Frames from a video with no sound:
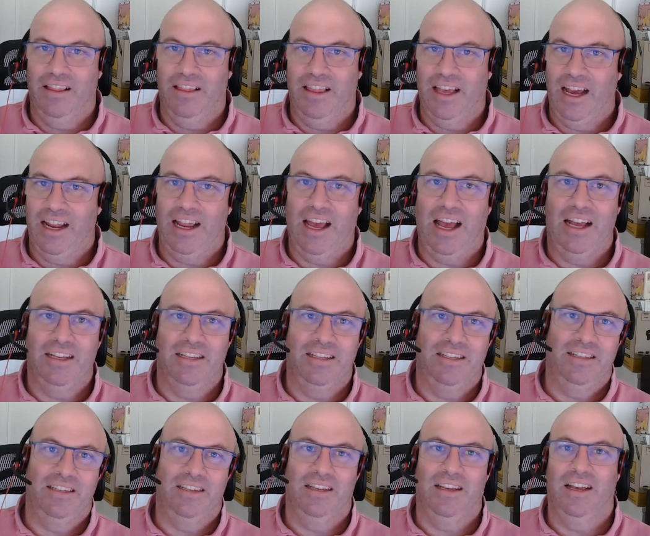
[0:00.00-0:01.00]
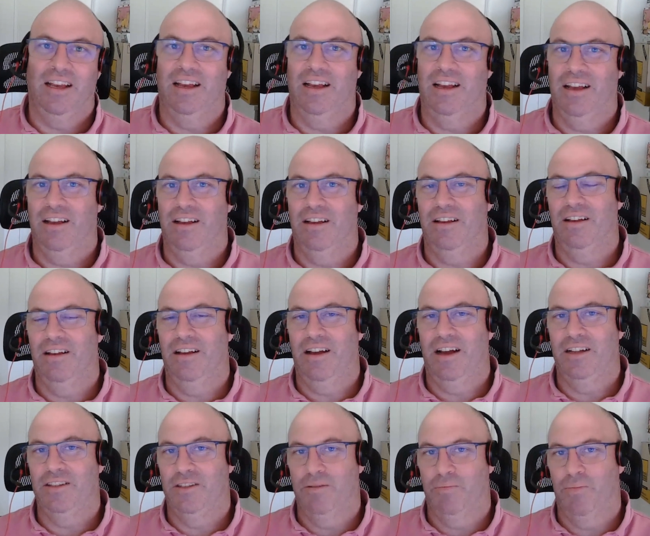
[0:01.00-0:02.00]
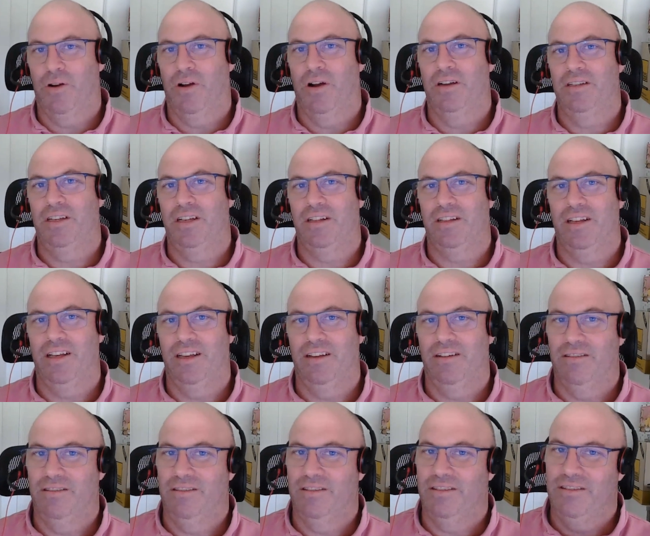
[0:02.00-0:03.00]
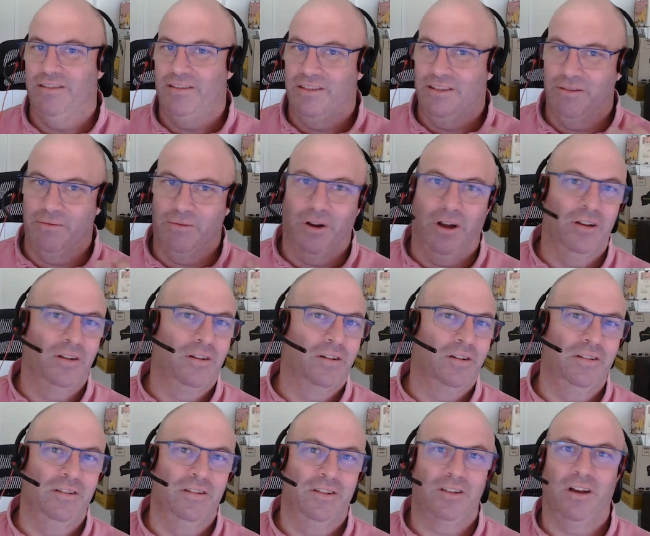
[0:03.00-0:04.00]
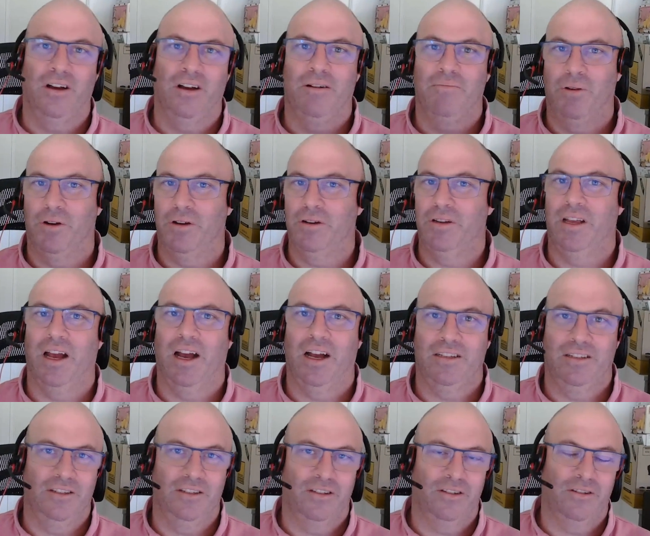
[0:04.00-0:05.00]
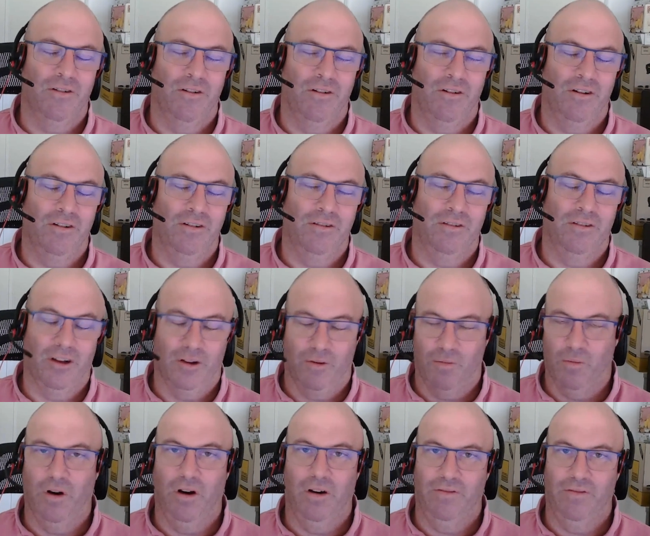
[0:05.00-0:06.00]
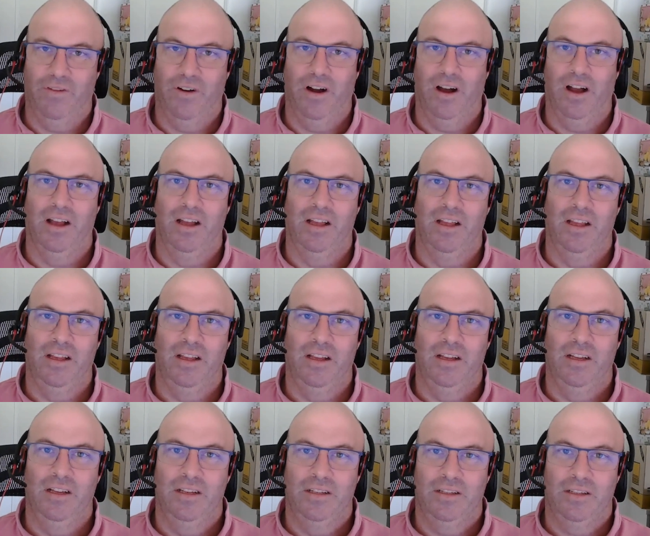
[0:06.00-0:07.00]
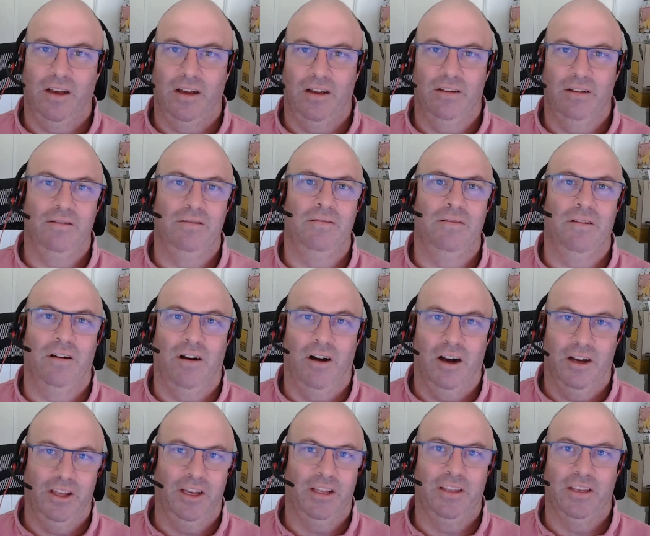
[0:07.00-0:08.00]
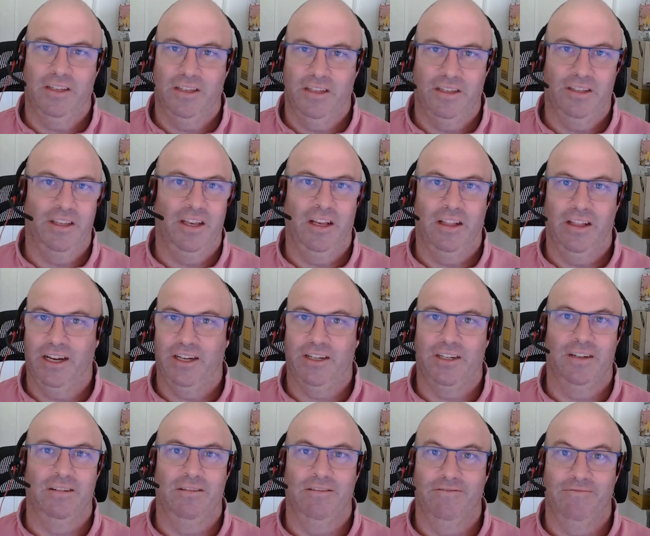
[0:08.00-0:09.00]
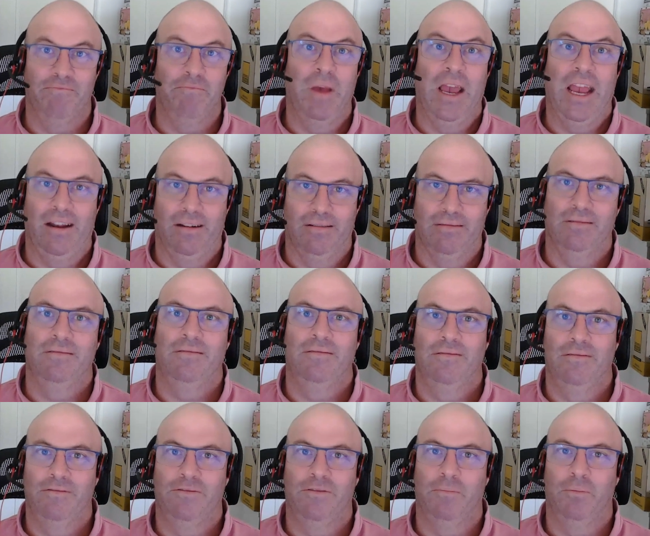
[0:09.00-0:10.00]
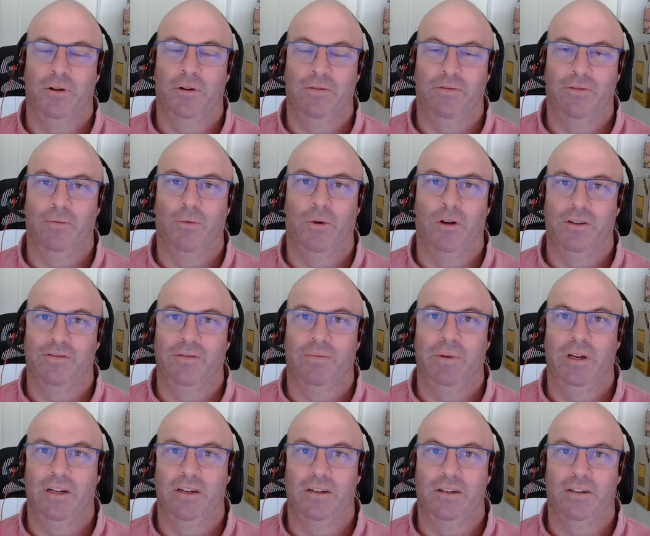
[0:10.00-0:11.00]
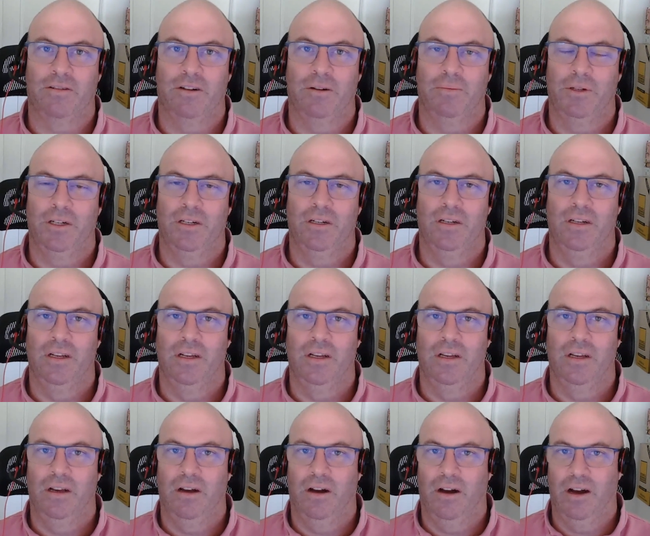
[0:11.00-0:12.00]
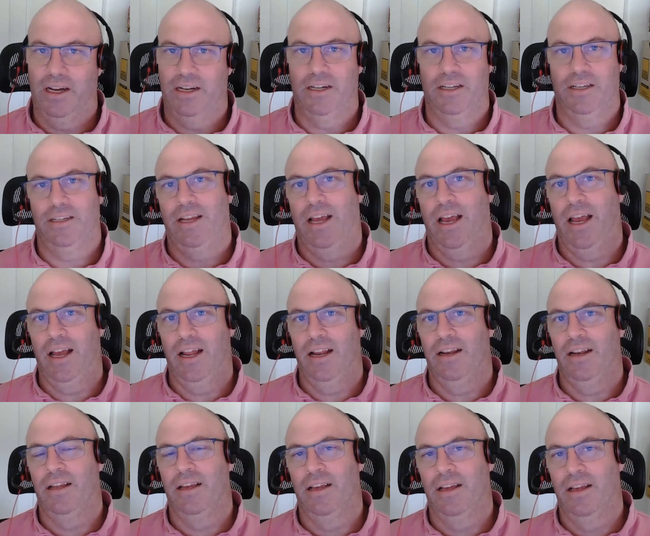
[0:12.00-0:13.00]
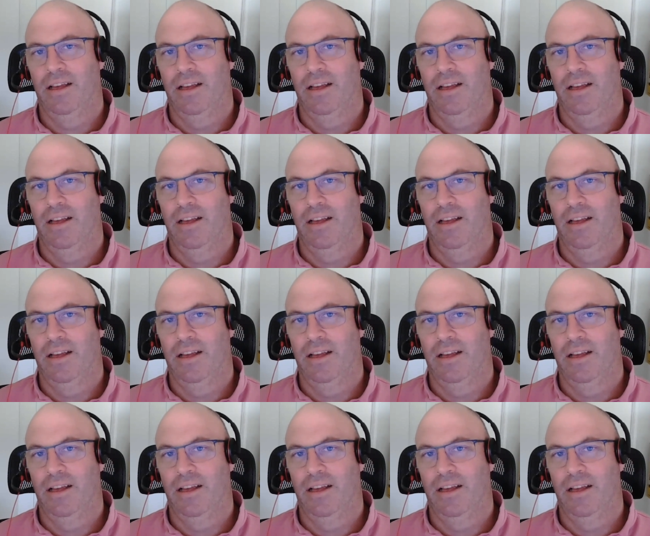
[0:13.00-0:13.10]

that has, unsurprisingly, on the Rogan style podcast, has gone like wildfire. So I think this is the election of men, for want of a better description. I understand